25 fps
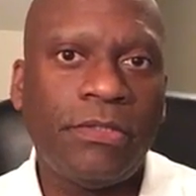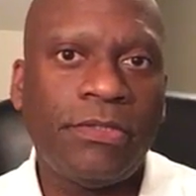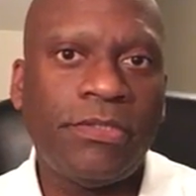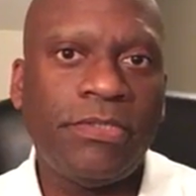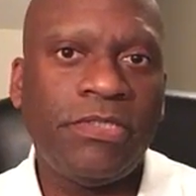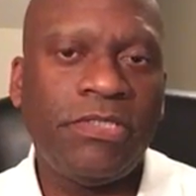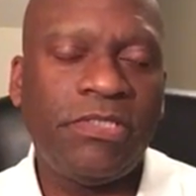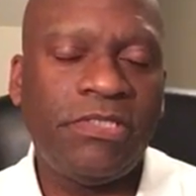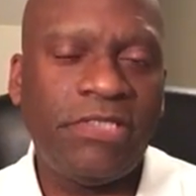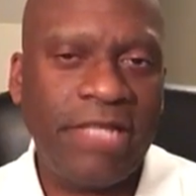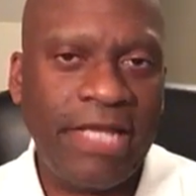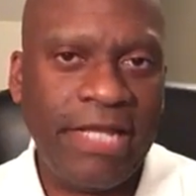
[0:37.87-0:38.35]

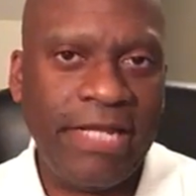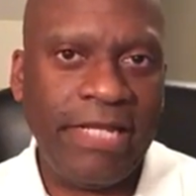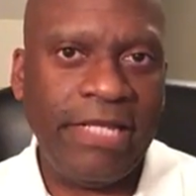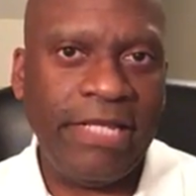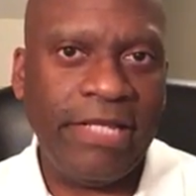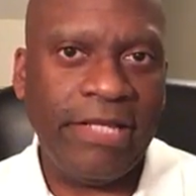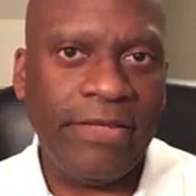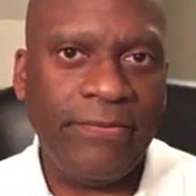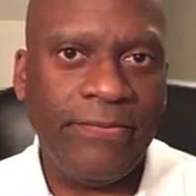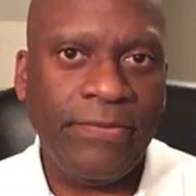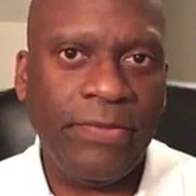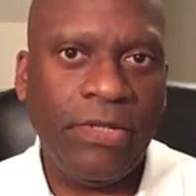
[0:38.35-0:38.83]

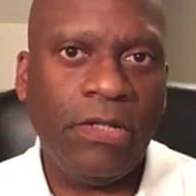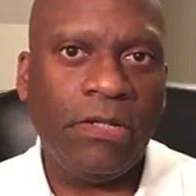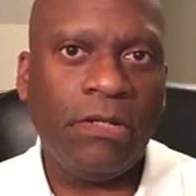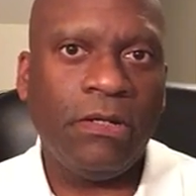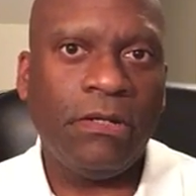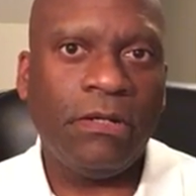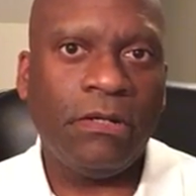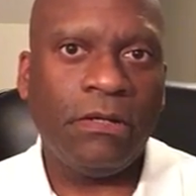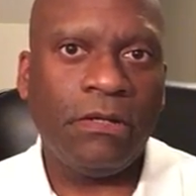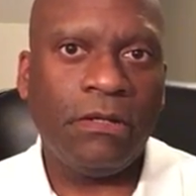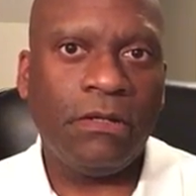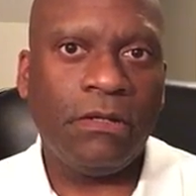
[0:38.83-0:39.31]
stadium
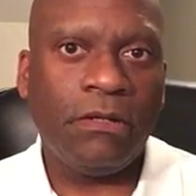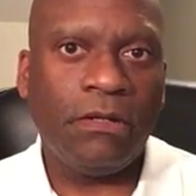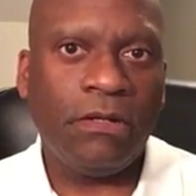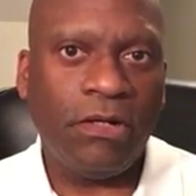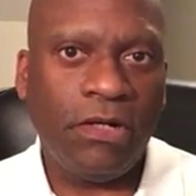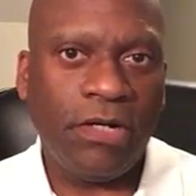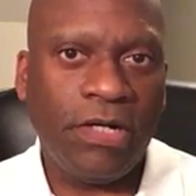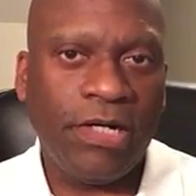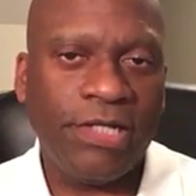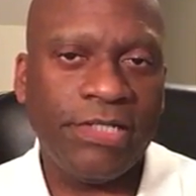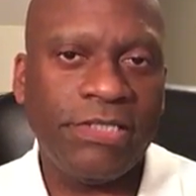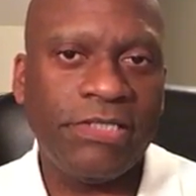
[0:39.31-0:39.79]

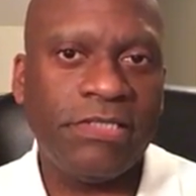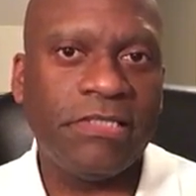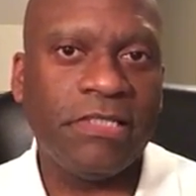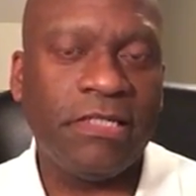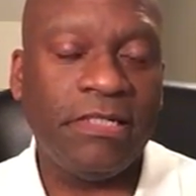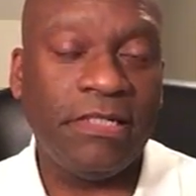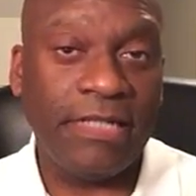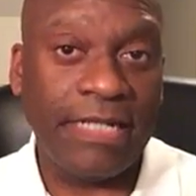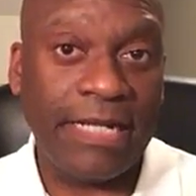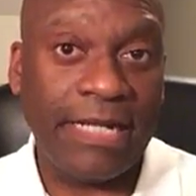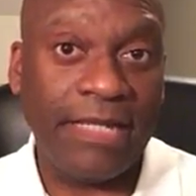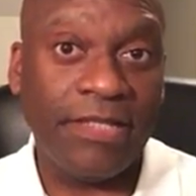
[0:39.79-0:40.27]
cost
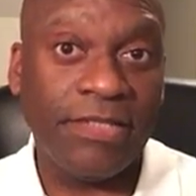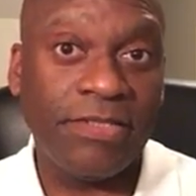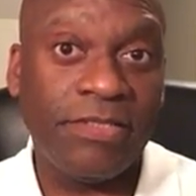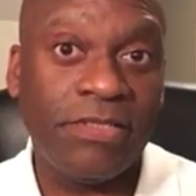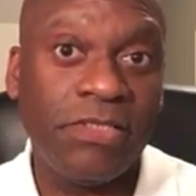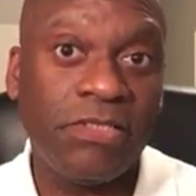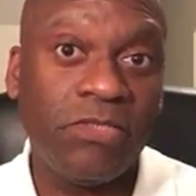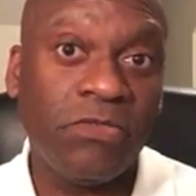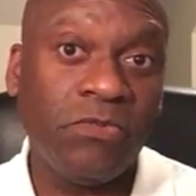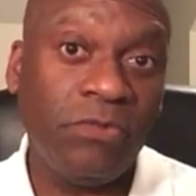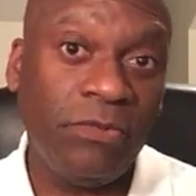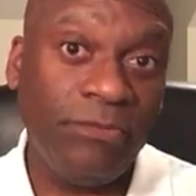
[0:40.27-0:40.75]

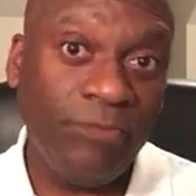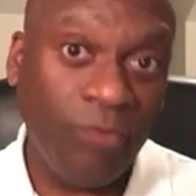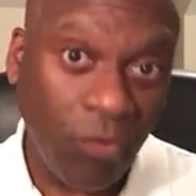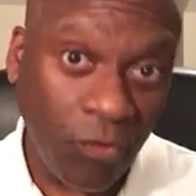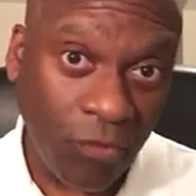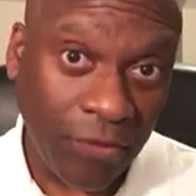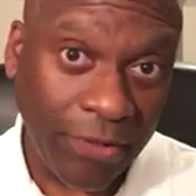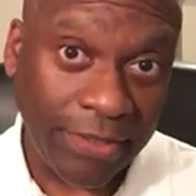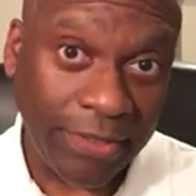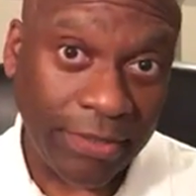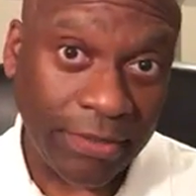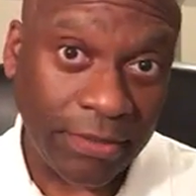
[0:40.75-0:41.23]
analysis
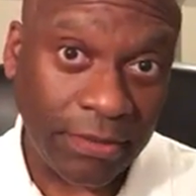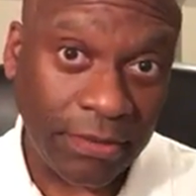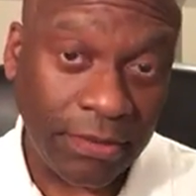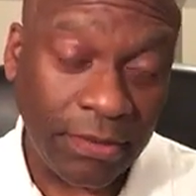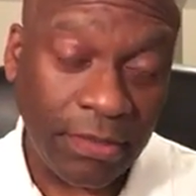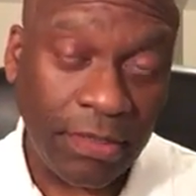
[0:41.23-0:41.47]
report.